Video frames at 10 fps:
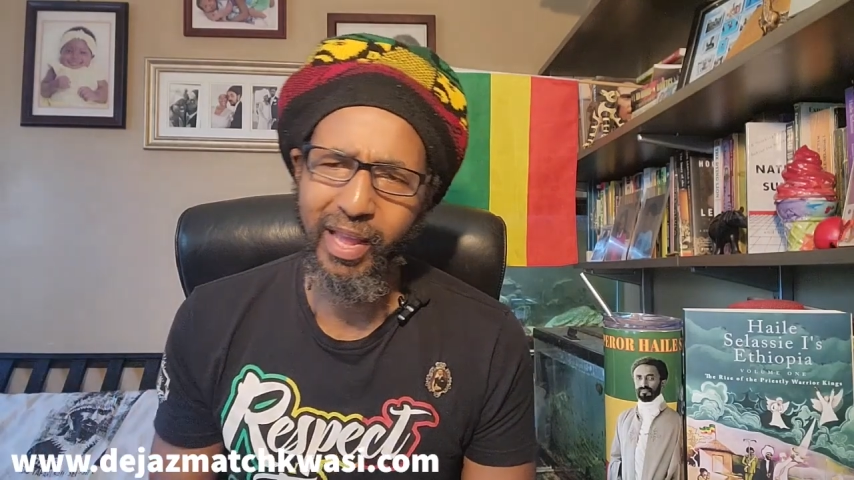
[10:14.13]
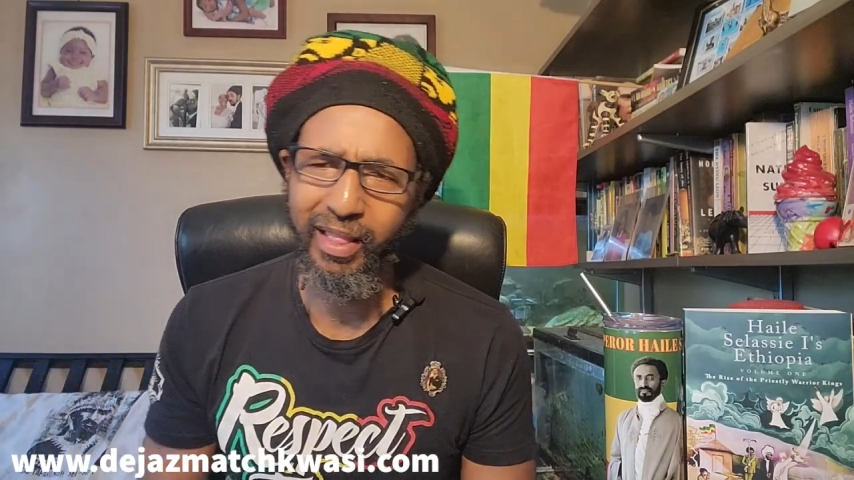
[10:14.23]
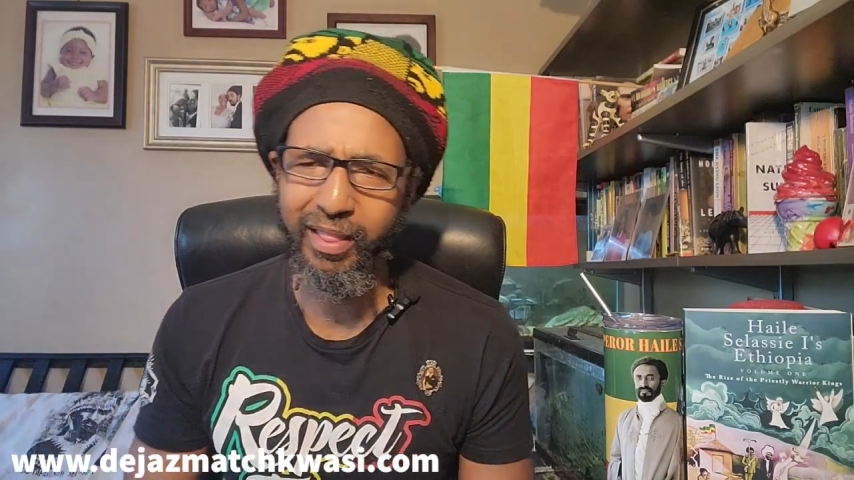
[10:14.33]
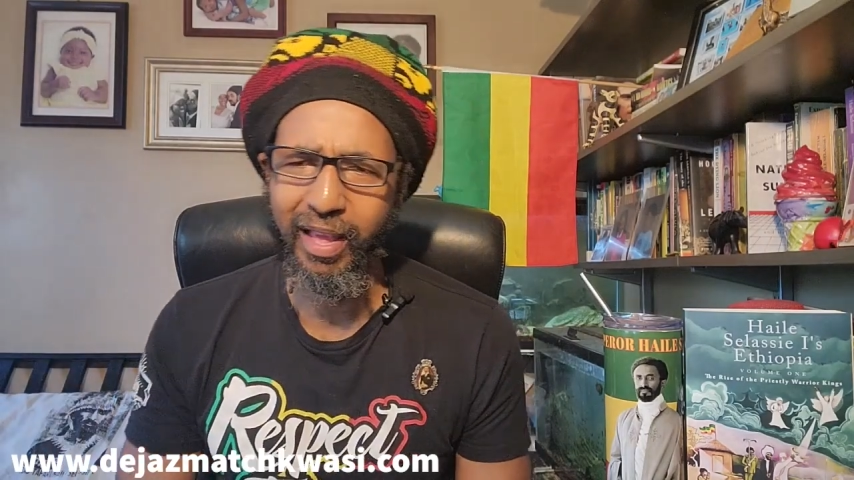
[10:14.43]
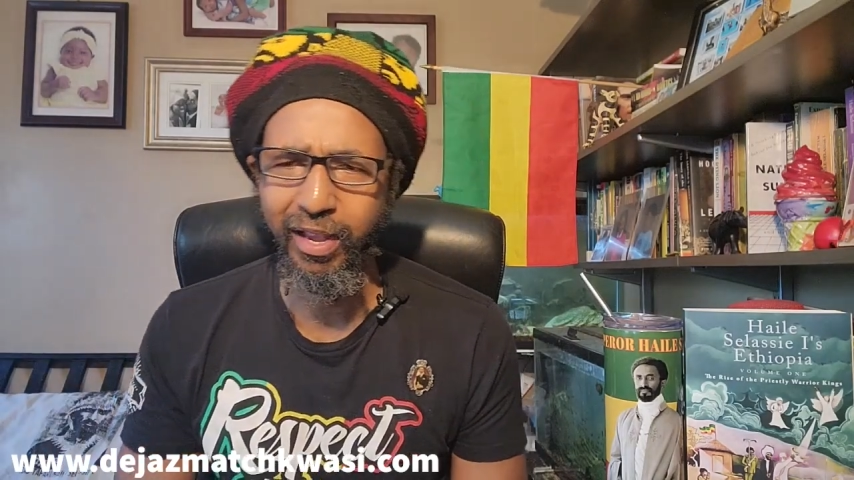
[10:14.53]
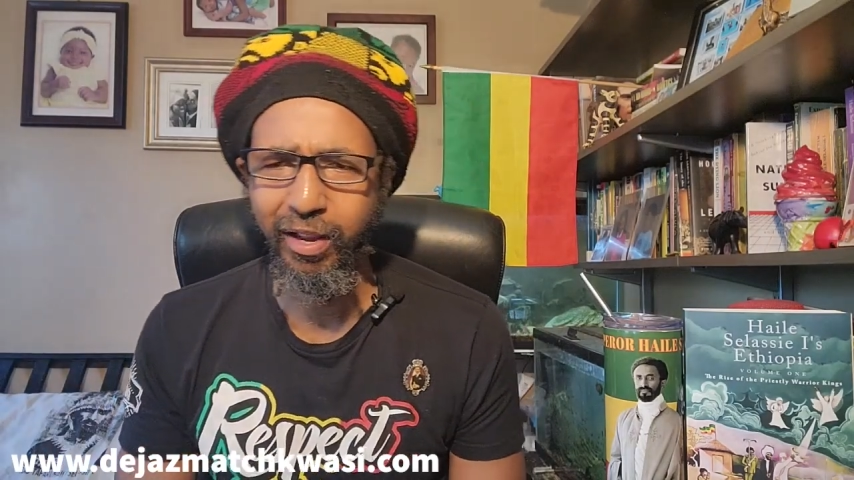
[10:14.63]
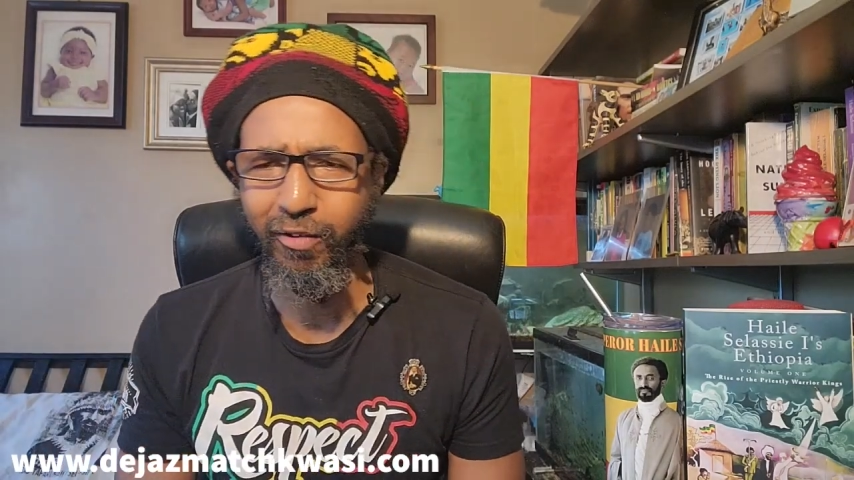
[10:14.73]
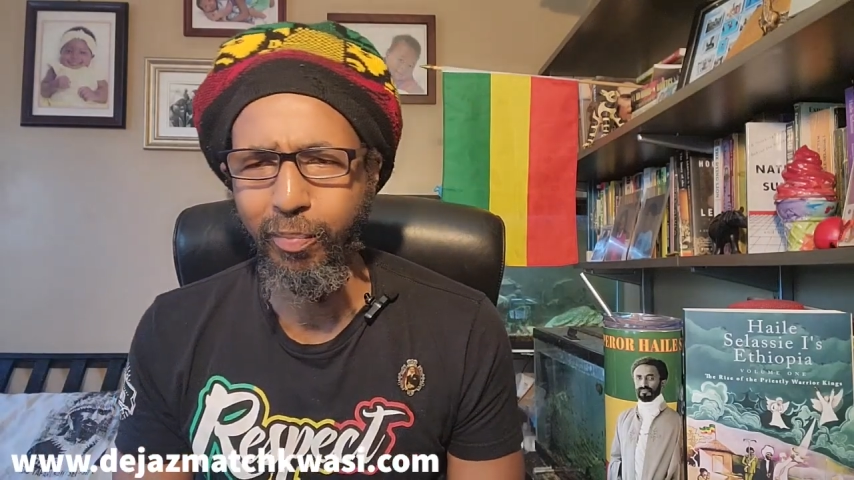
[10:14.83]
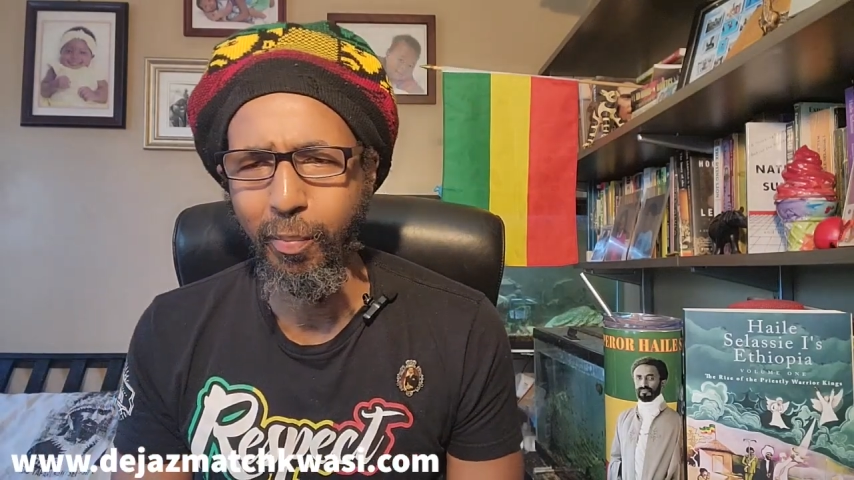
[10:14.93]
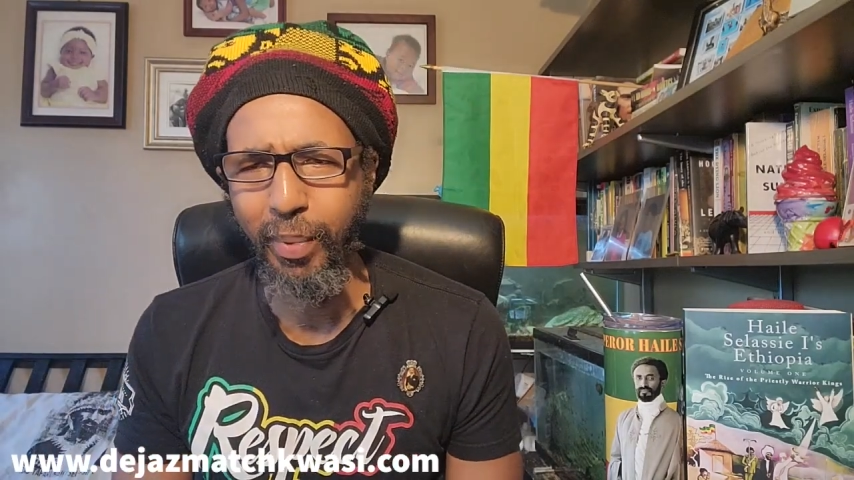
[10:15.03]
to that cycle
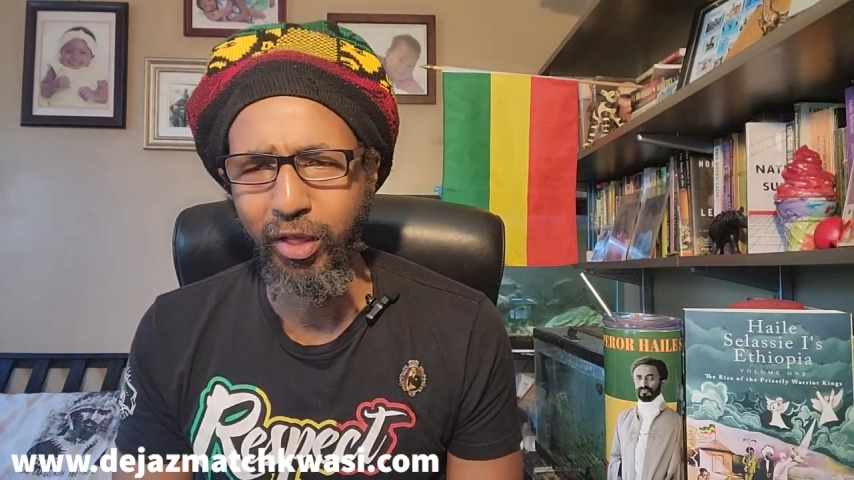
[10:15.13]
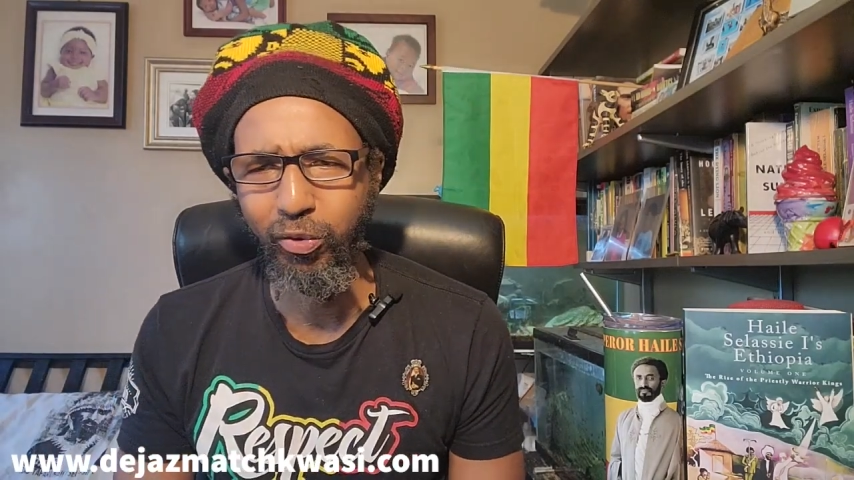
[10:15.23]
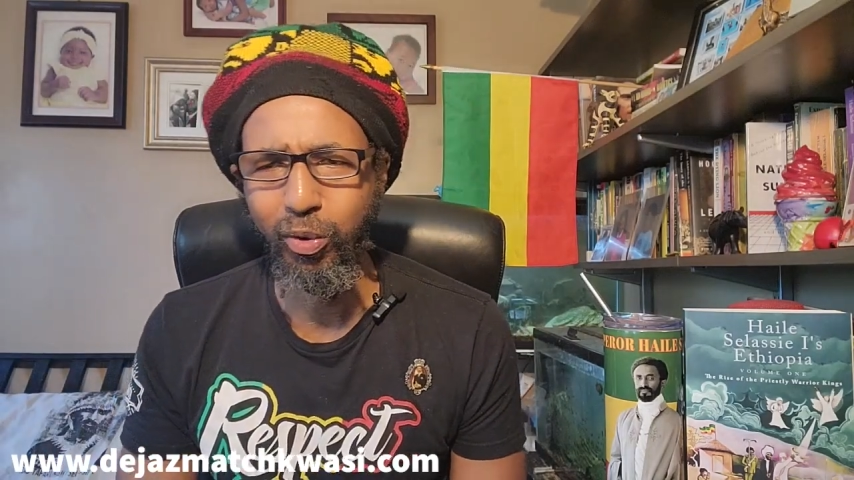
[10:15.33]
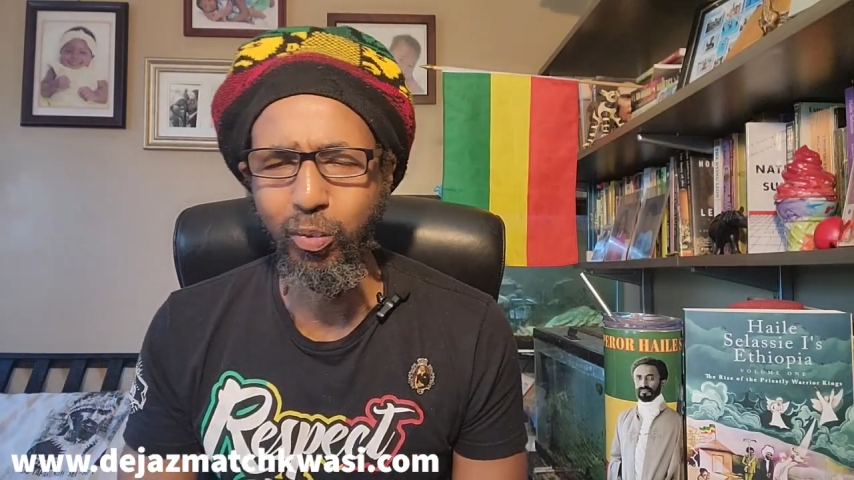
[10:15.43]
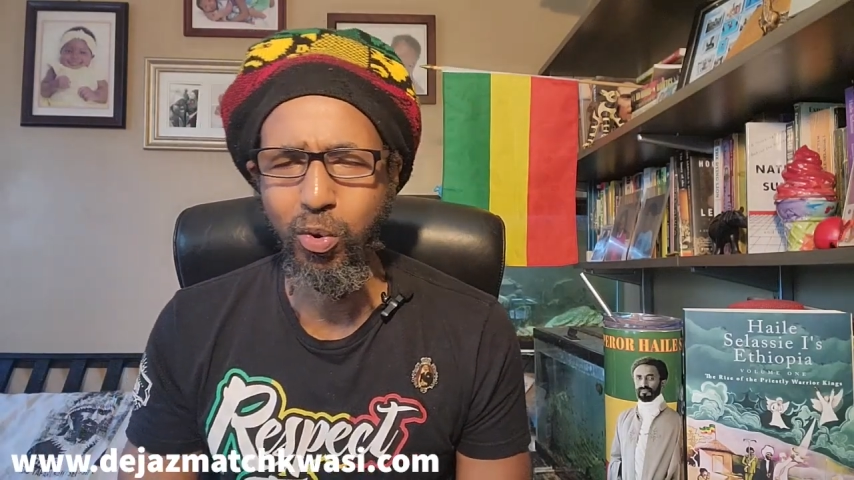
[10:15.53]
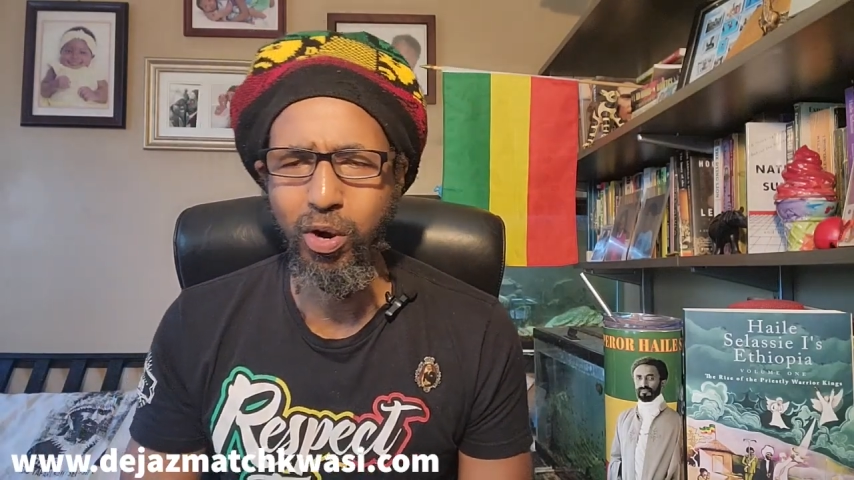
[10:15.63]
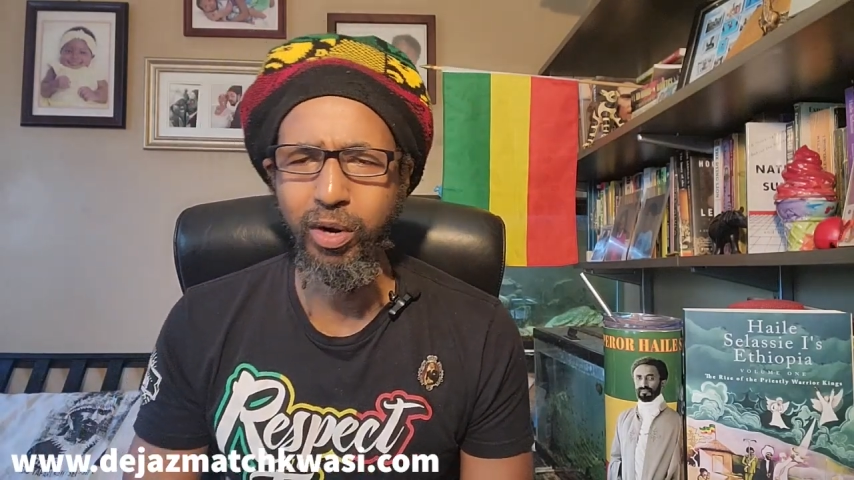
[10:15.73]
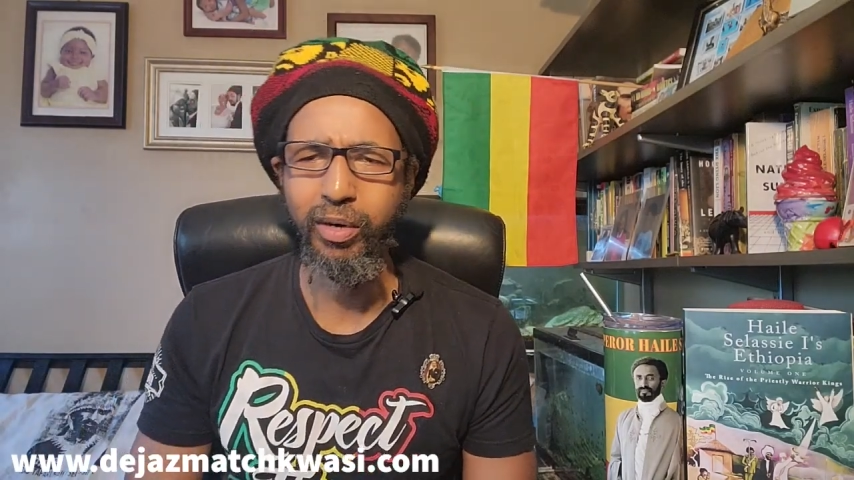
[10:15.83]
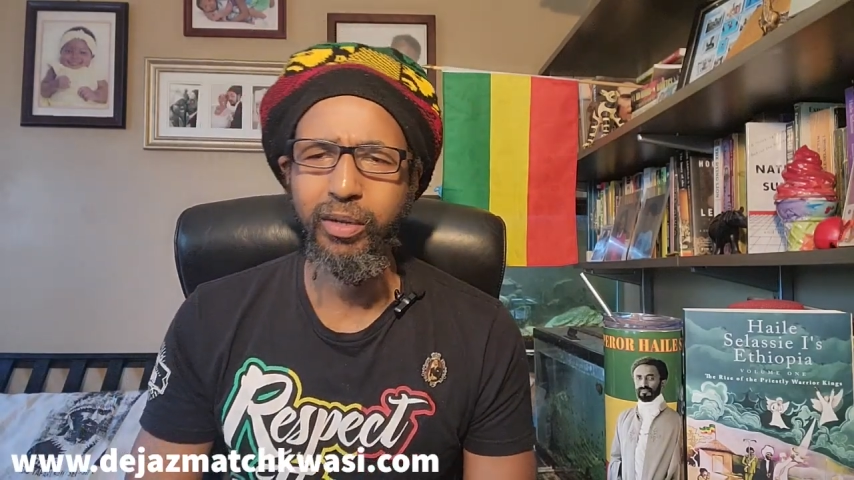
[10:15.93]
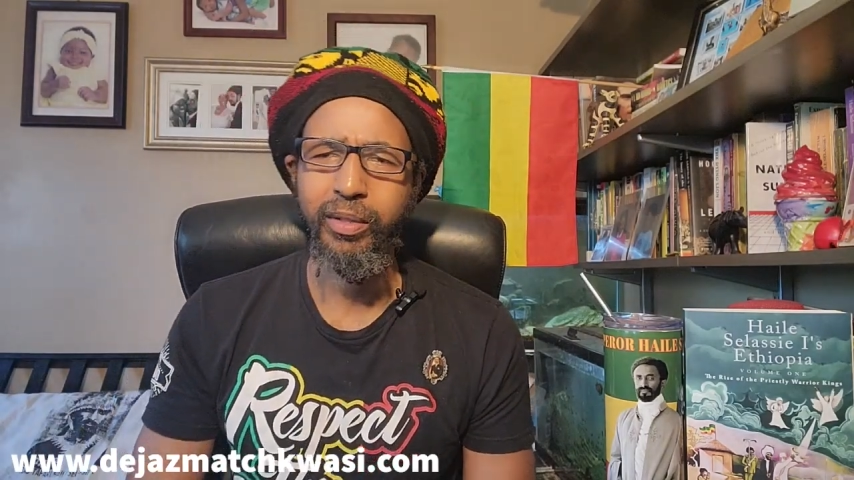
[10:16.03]
of perpetual
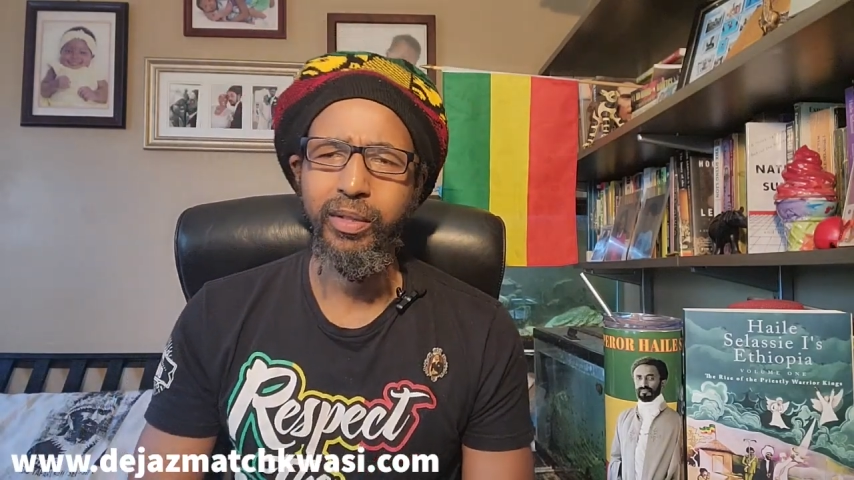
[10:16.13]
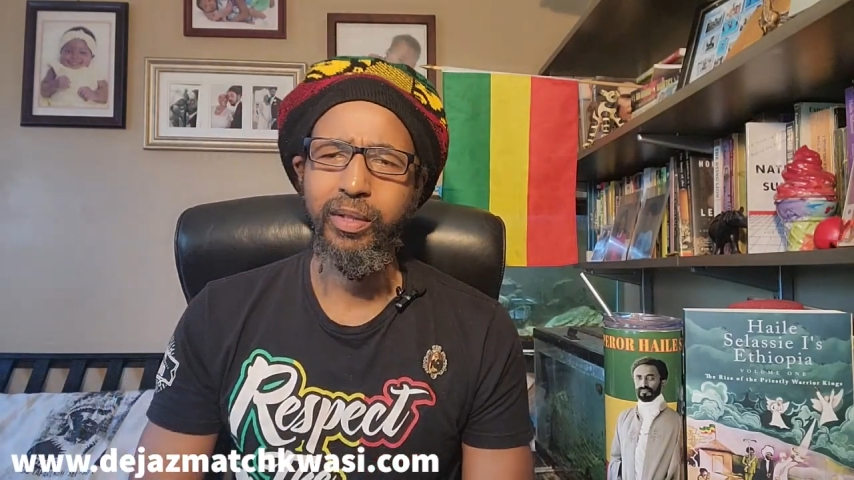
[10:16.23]
war